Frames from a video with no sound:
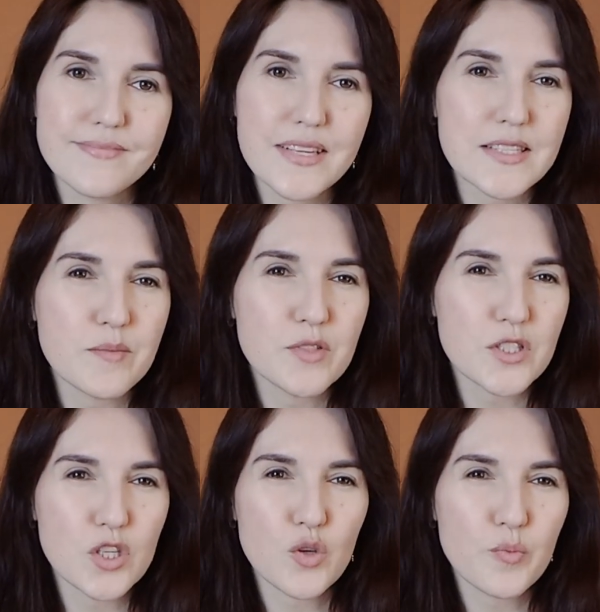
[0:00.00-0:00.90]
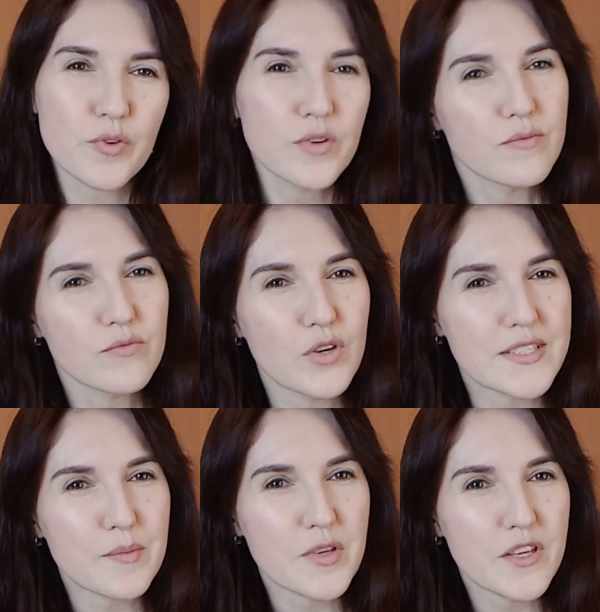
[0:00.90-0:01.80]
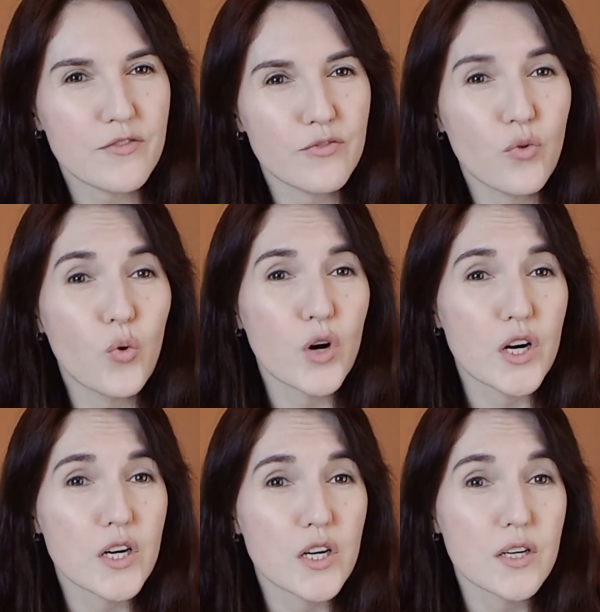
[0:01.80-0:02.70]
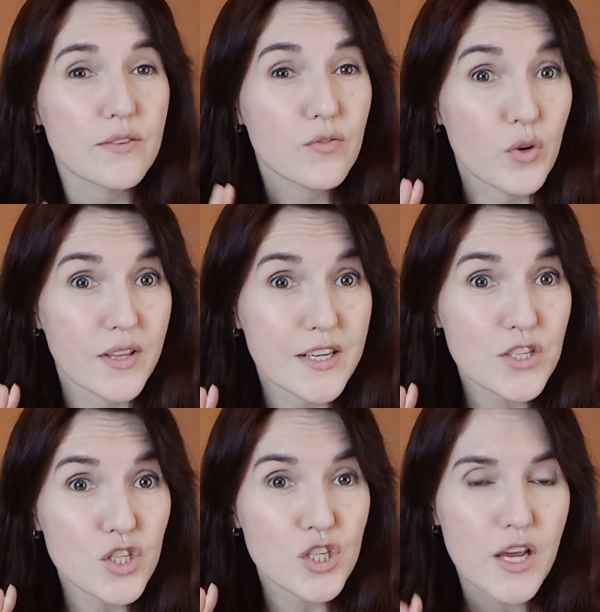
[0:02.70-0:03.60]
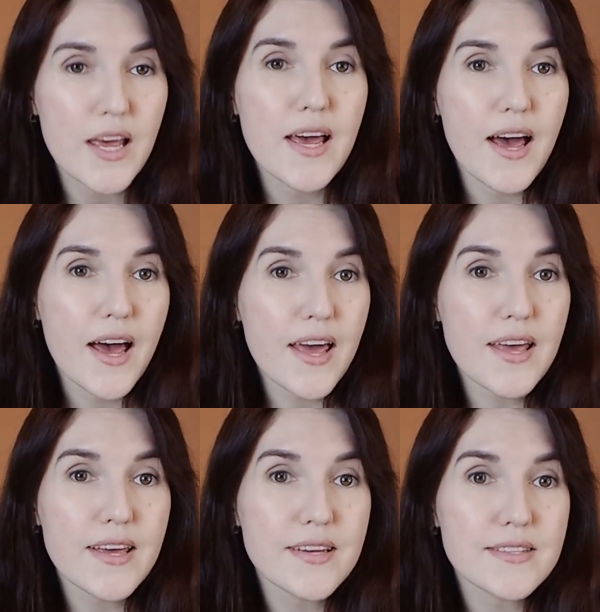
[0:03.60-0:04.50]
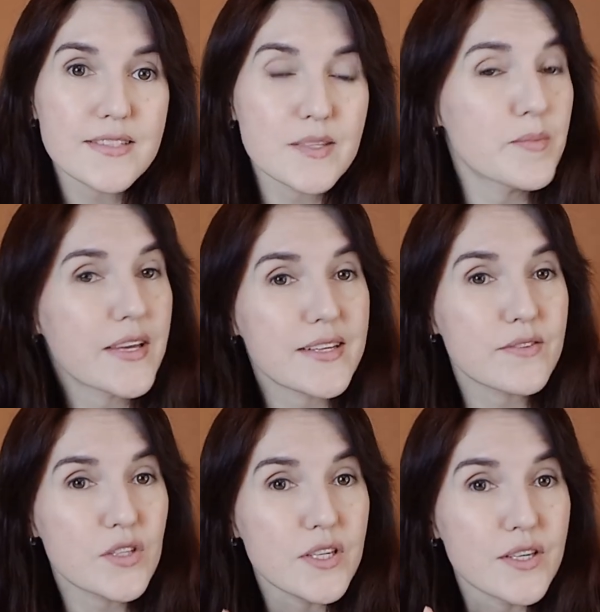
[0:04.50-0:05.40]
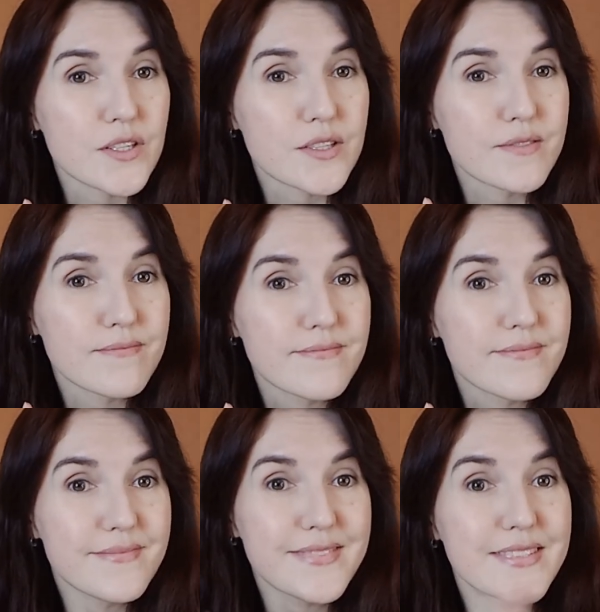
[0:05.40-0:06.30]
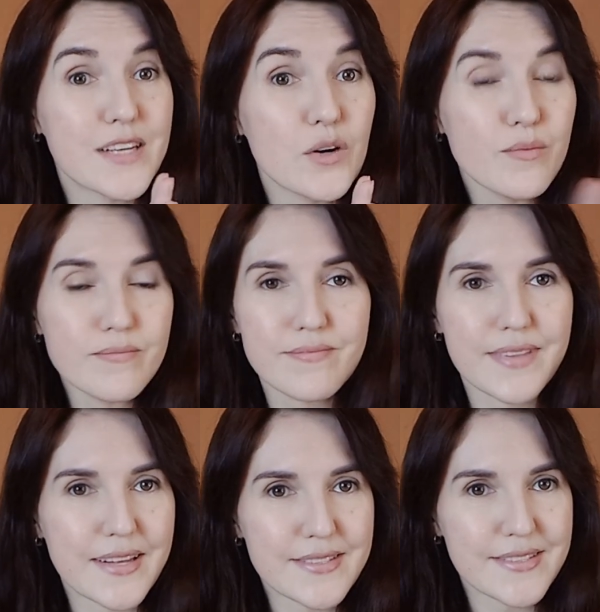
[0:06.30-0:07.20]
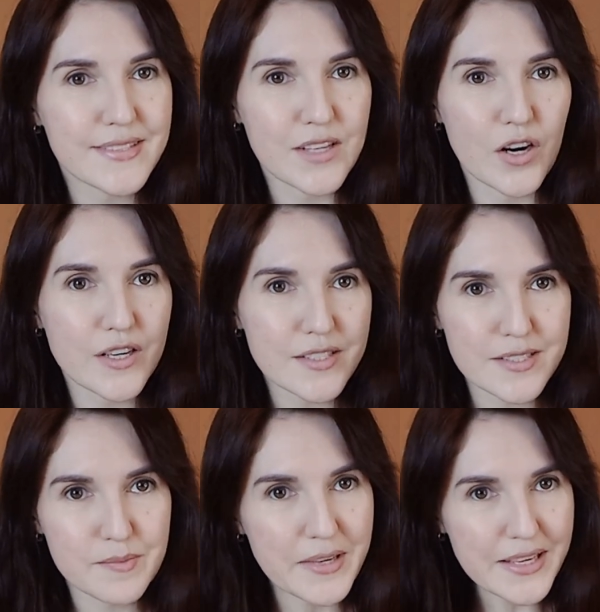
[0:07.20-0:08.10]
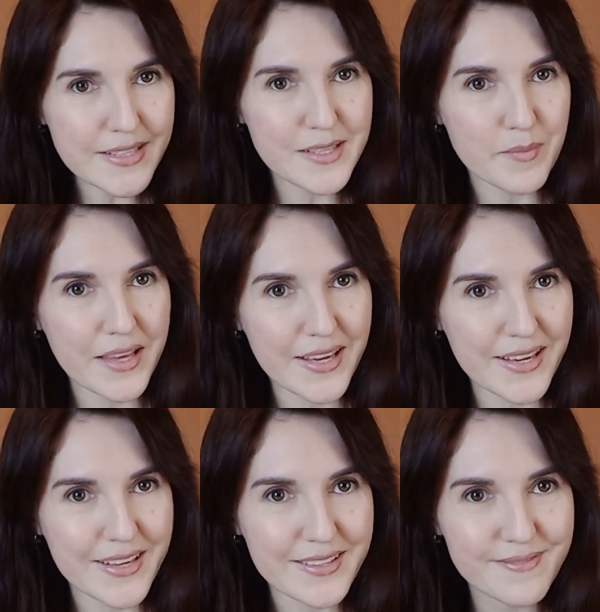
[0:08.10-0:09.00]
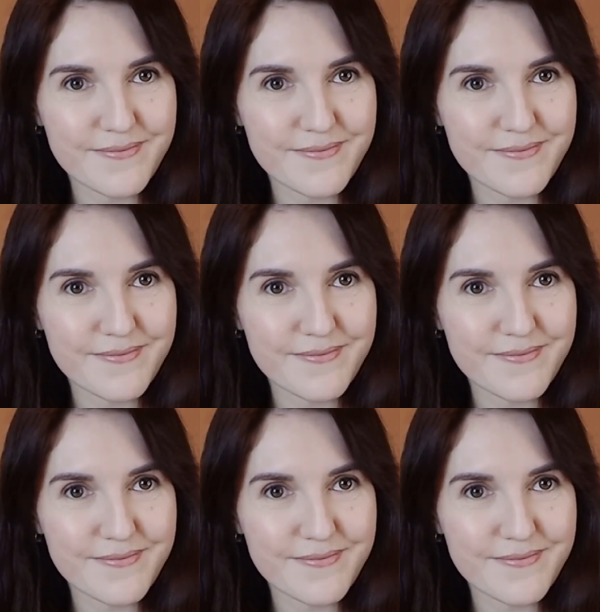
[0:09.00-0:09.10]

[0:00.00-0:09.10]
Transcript: some soup recipe for, for lunch, and something else for dinner. So let's start making something.